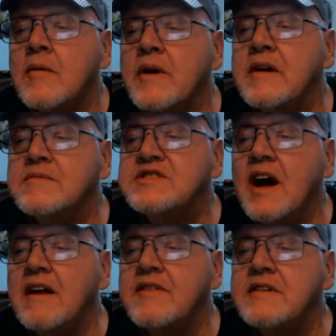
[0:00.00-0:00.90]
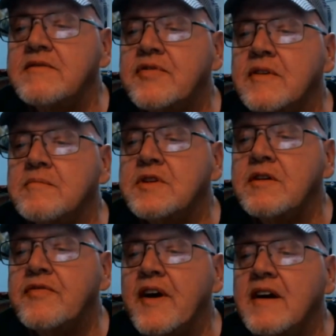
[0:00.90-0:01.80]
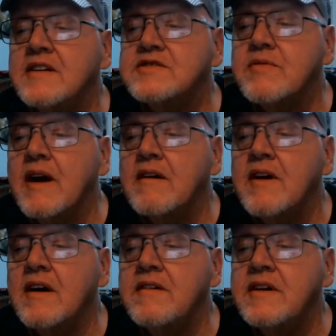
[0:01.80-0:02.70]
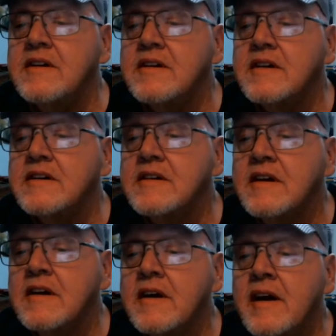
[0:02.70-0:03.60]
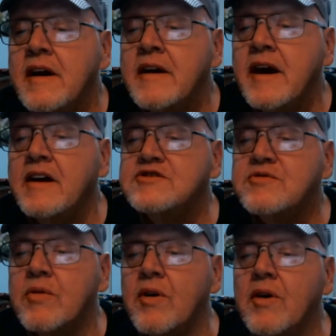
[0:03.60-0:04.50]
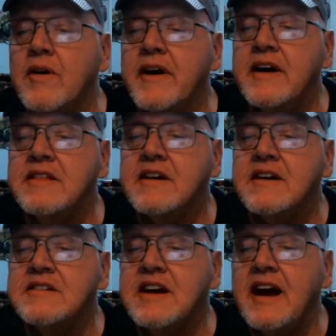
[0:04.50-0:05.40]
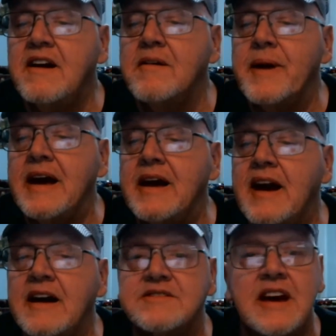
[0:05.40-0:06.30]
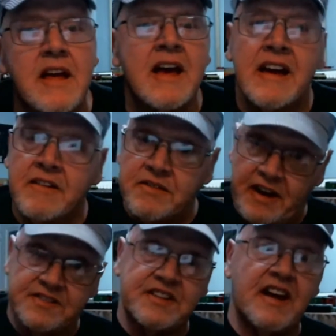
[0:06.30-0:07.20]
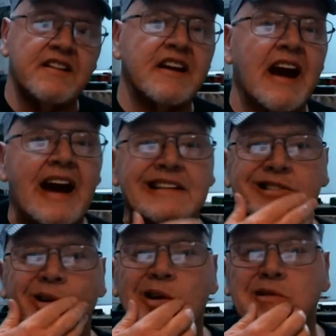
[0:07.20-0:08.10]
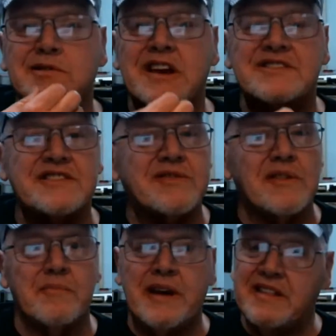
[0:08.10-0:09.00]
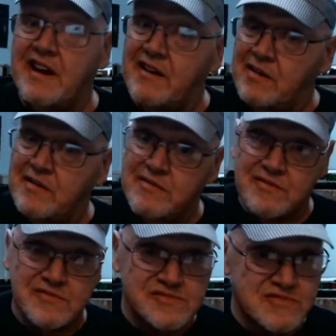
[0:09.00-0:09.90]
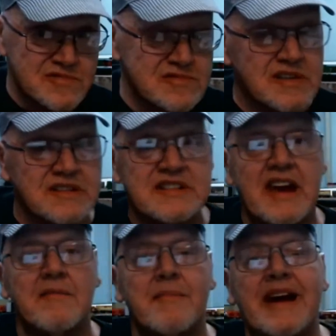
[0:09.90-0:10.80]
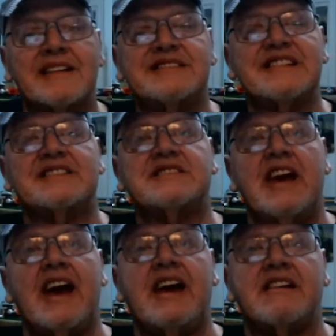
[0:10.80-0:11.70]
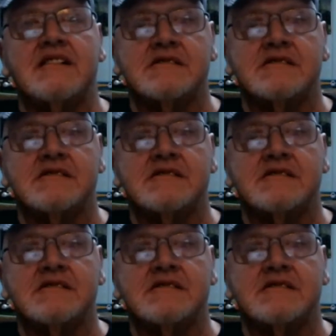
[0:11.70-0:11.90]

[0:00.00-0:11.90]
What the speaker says: William Sullivan from New Ferris Railroad. There's Roy the Container Man. How's he? There's another guy that says he's going to be there. Container Man 68.